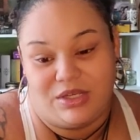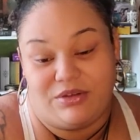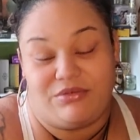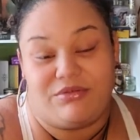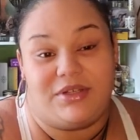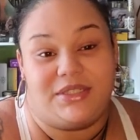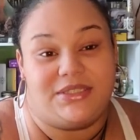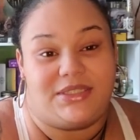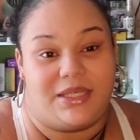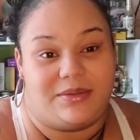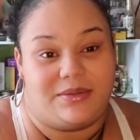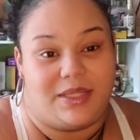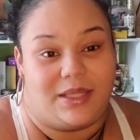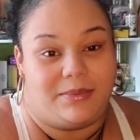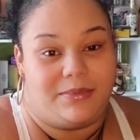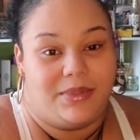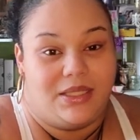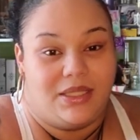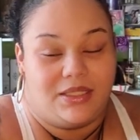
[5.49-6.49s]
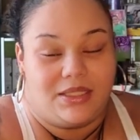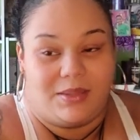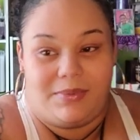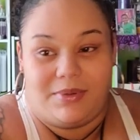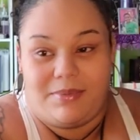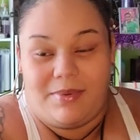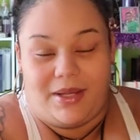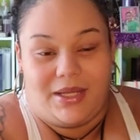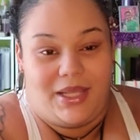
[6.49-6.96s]
Run tell them, the
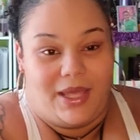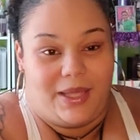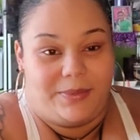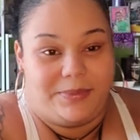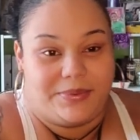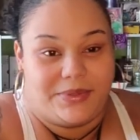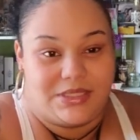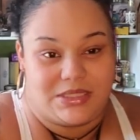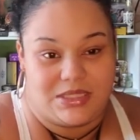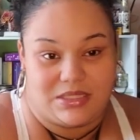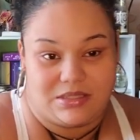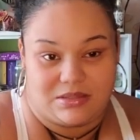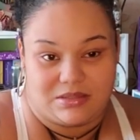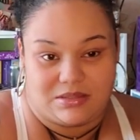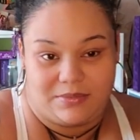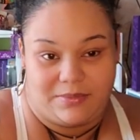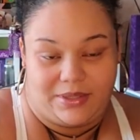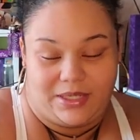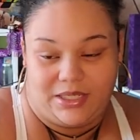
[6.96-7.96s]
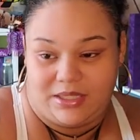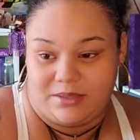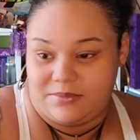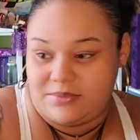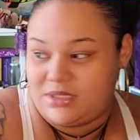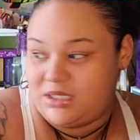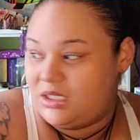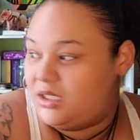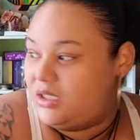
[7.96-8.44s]
Big Body High Priestess. Somebody come
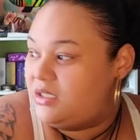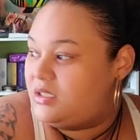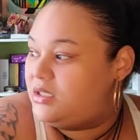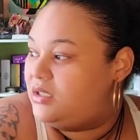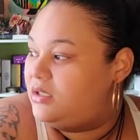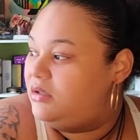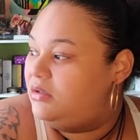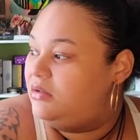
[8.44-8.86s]
see this.